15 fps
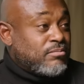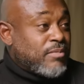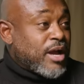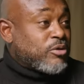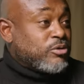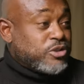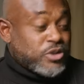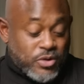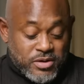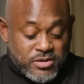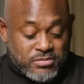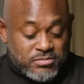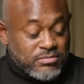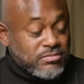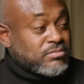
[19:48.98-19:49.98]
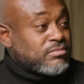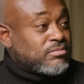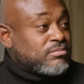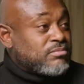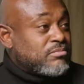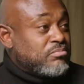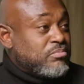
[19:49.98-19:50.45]
Michael Jordan,
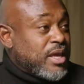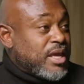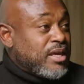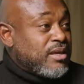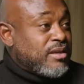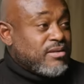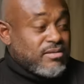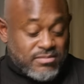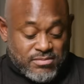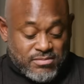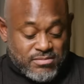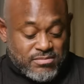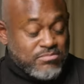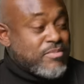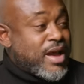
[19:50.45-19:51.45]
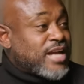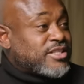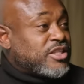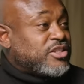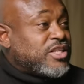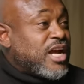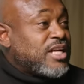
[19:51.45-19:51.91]
me,
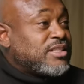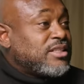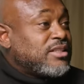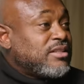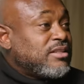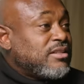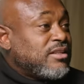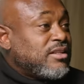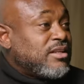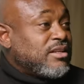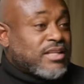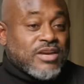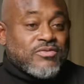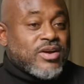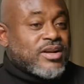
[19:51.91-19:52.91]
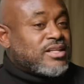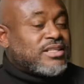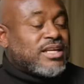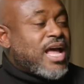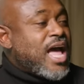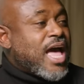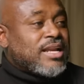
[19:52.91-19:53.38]
Magic Johnson, they run
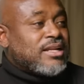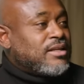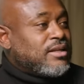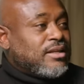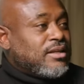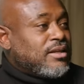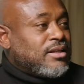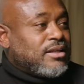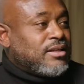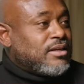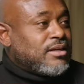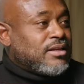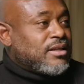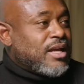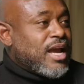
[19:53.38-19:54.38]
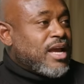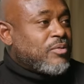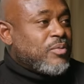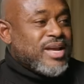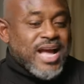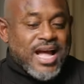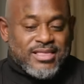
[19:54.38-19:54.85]
into that.
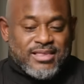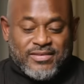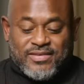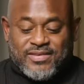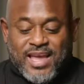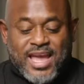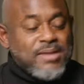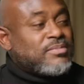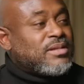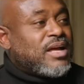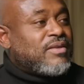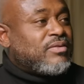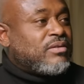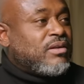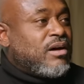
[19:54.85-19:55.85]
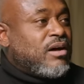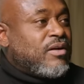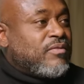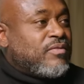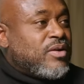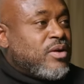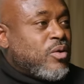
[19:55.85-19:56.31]
And we got the same level
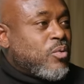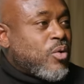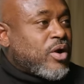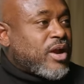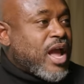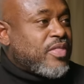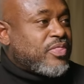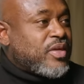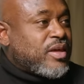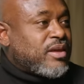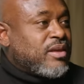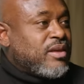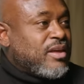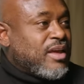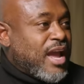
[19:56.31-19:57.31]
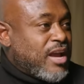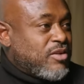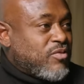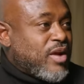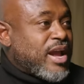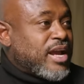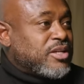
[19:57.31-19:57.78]
of work ethic
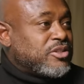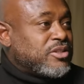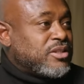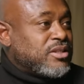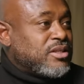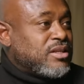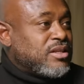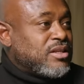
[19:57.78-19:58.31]
and rage,